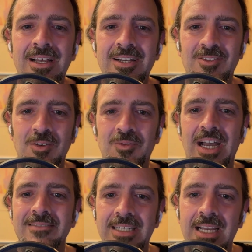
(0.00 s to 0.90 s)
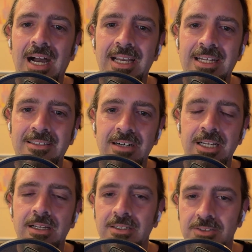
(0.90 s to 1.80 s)
So finally, I had to
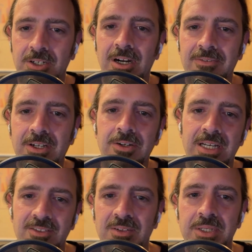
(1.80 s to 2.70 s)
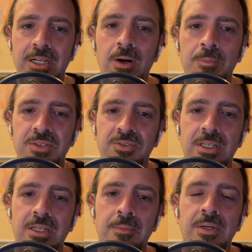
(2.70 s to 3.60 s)
like turn off Codex and bring Opus
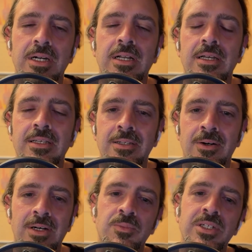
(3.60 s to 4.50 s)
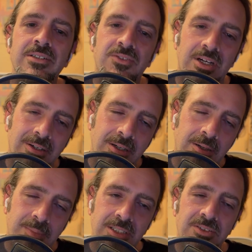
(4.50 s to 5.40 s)
in and be like, yo, I'm really sorry,
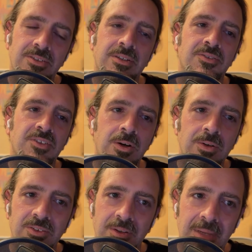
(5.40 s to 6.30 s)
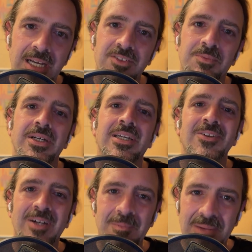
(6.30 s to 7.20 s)
Opus. This code is a mess, but can you
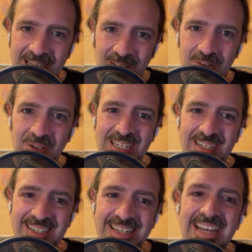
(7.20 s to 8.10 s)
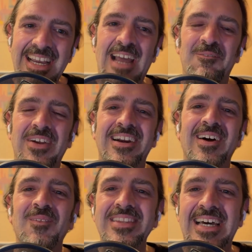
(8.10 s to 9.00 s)
come back through here and figure out
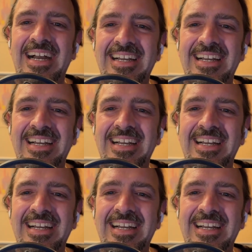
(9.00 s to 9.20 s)
what the heck